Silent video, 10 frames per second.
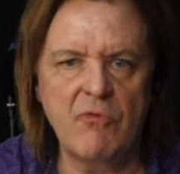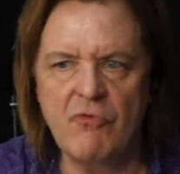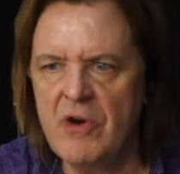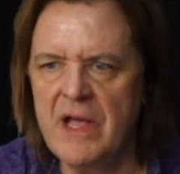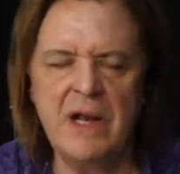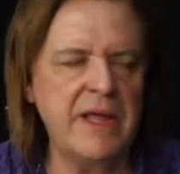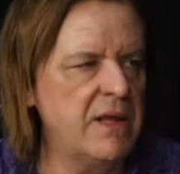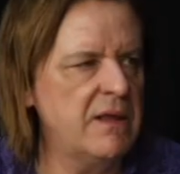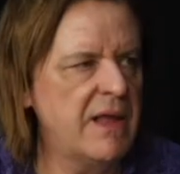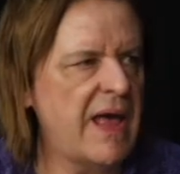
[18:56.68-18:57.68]

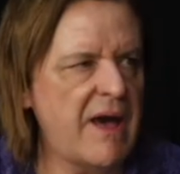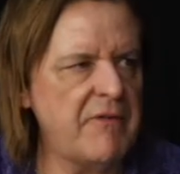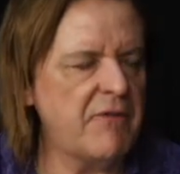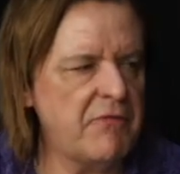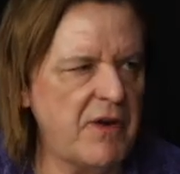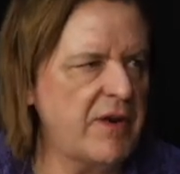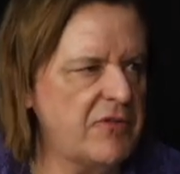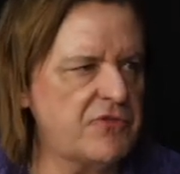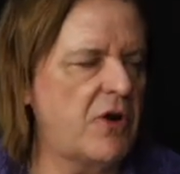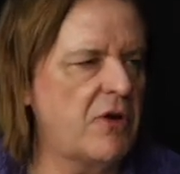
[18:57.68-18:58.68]
really having a very
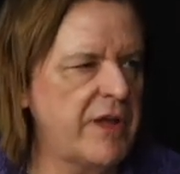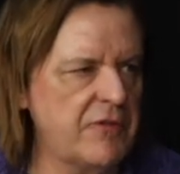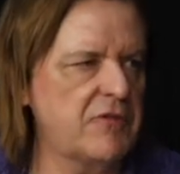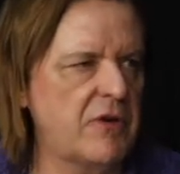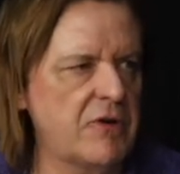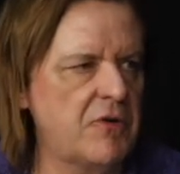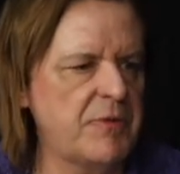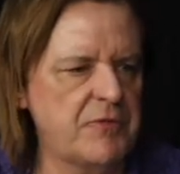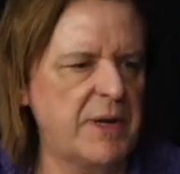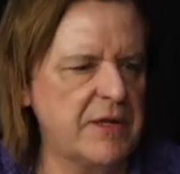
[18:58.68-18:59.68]
strong historical
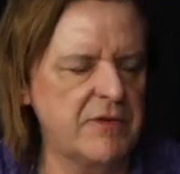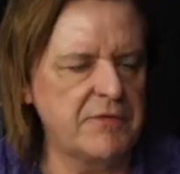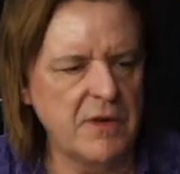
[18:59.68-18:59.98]
perspective